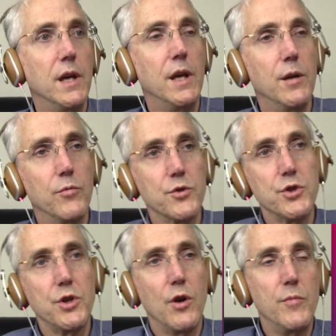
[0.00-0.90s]
it will
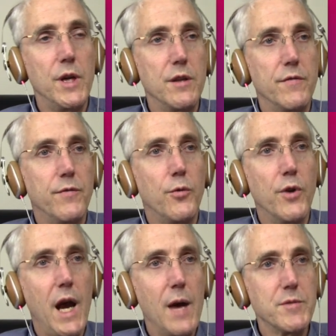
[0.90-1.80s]
show me the
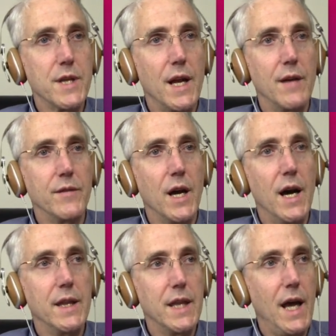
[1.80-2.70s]
4 apps that I've
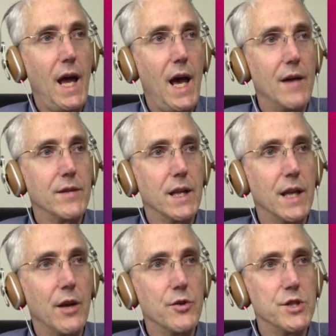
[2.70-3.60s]
got that have the
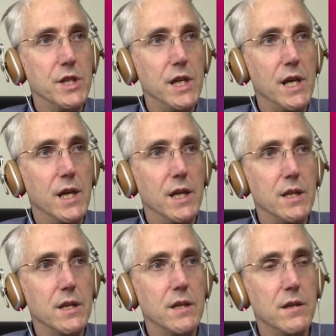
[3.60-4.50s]
letter G in it.
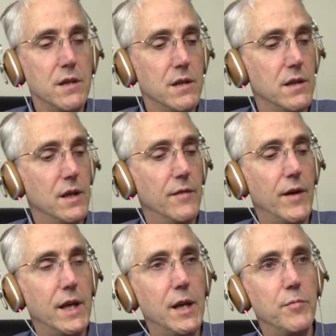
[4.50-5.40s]
If
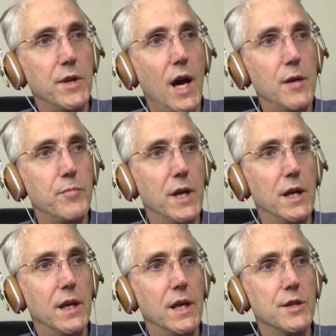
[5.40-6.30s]
I keep
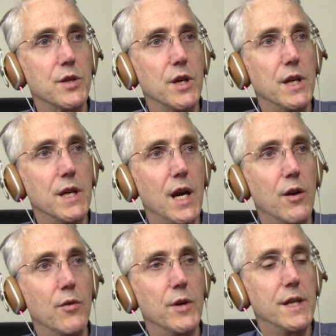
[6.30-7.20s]
typing, it's going to
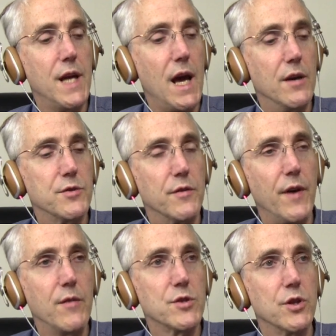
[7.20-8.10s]
narrow it down. So if
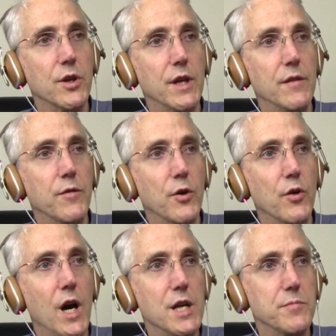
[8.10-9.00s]
I was looking for
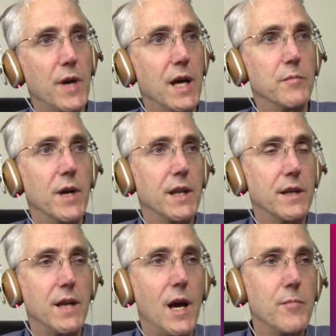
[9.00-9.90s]
GarageBand, by the
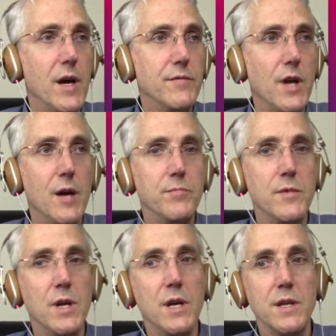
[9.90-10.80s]
time I've
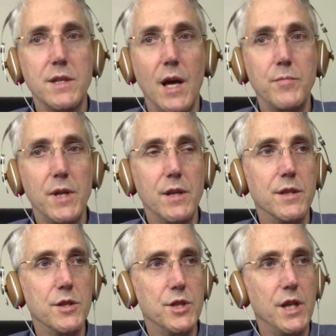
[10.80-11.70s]
typed in
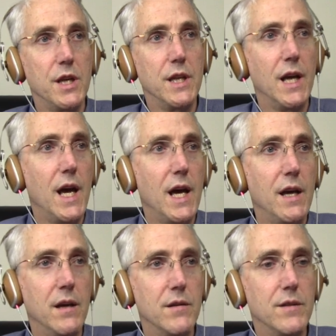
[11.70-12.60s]
the G and the
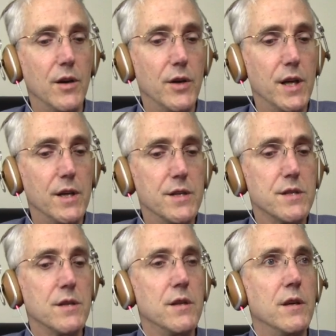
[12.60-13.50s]
A, there it is.